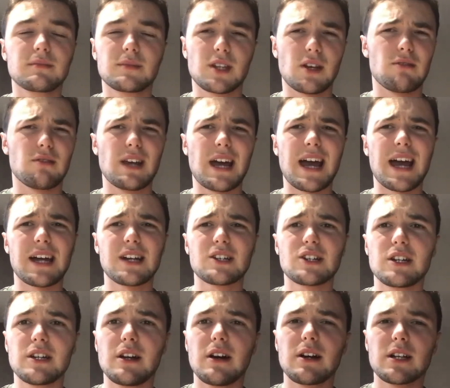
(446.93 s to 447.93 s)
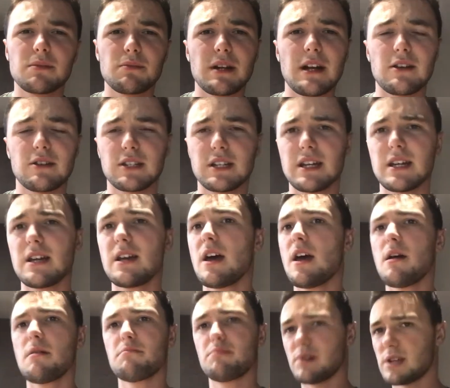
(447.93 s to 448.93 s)
Don't actually know how to pronounce it.
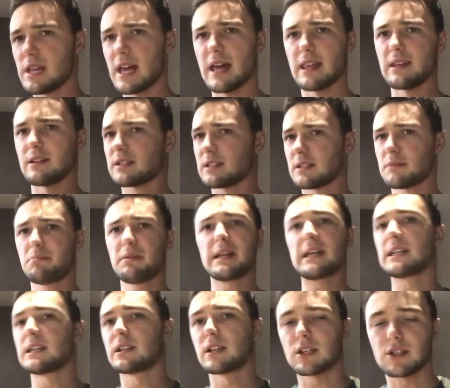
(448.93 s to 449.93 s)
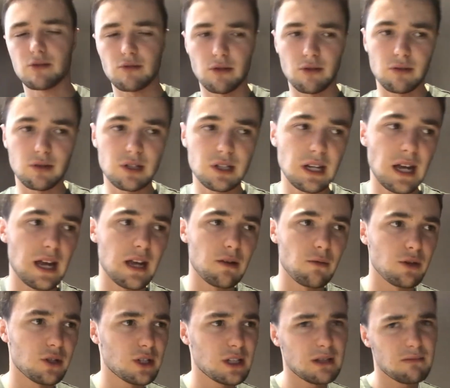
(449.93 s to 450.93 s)
But yeah, there's this big industrial estate
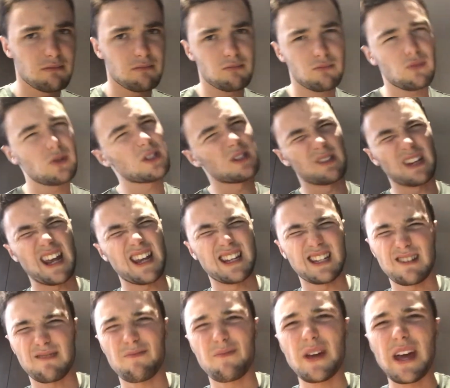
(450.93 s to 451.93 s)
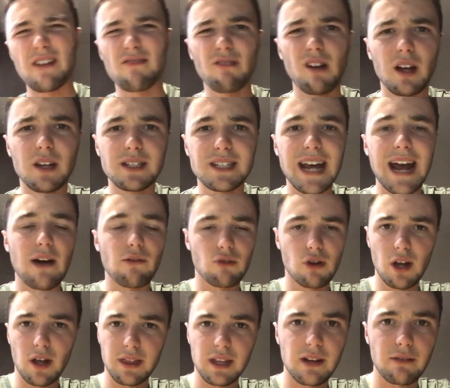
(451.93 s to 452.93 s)
which was, it's a bit run
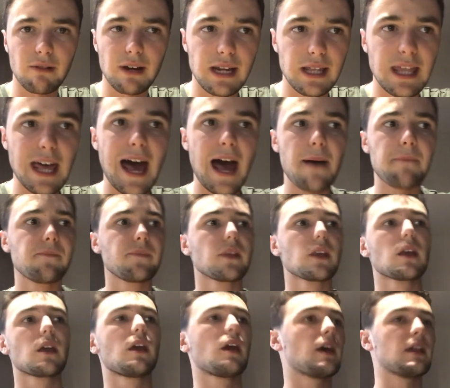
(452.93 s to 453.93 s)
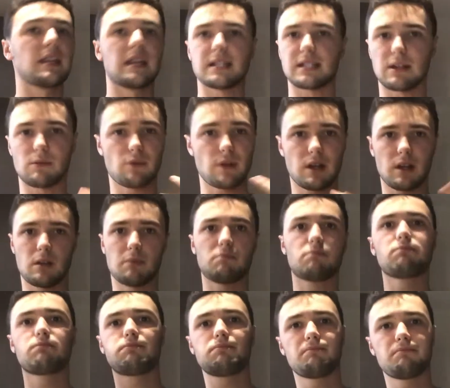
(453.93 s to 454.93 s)
down, nothing really there. And they said, we're going to
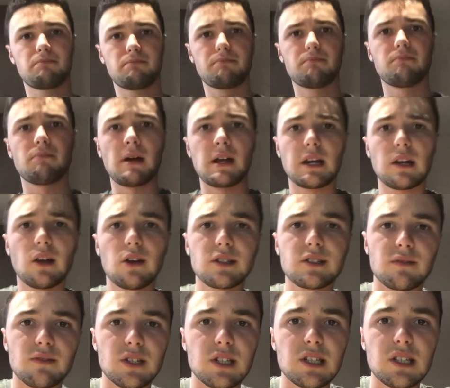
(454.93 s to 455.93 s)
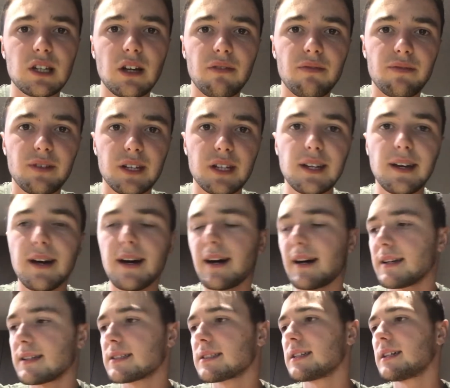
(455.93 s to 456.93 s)
make lots of stuff for
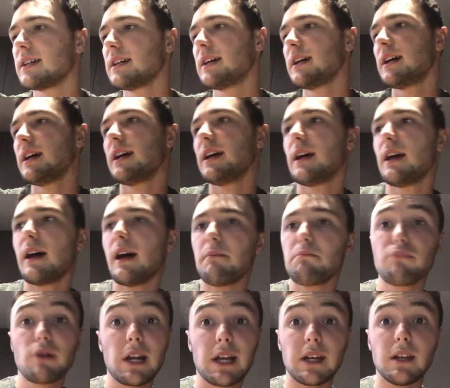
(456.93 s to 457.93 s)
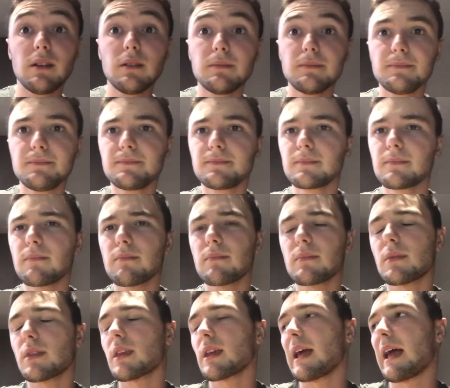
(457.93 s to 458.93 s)
cars. Brilliant.
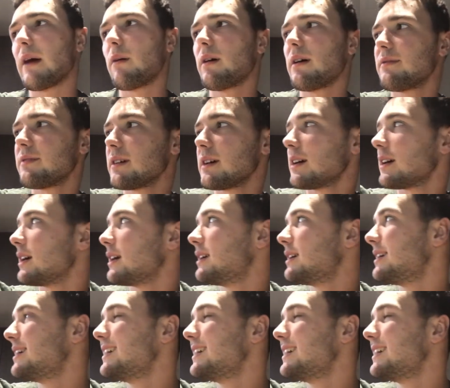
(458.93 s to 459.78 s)
However,